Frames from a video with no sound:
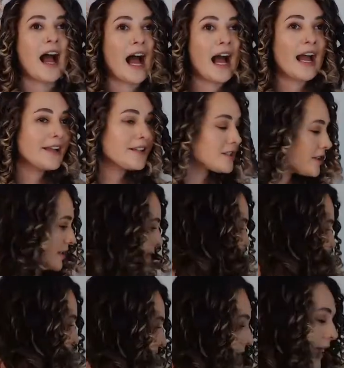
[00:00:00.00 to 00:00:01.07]
I just
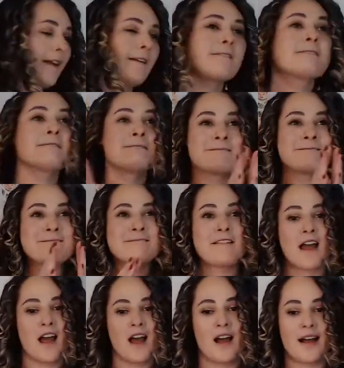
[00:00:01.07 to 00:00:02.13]
got
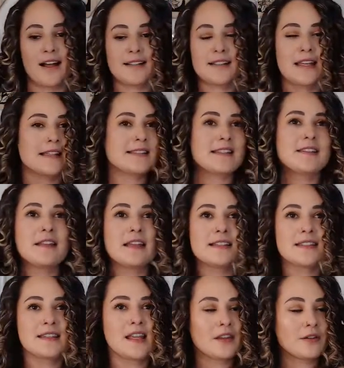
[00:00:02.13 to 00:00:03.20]
it's
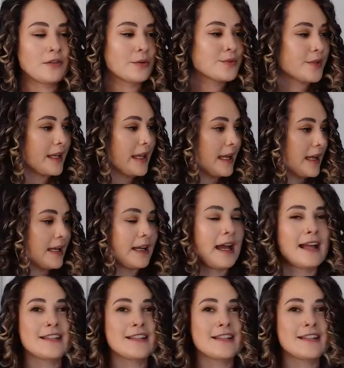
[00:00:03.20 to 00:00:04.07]
in the other room, so I can't get it.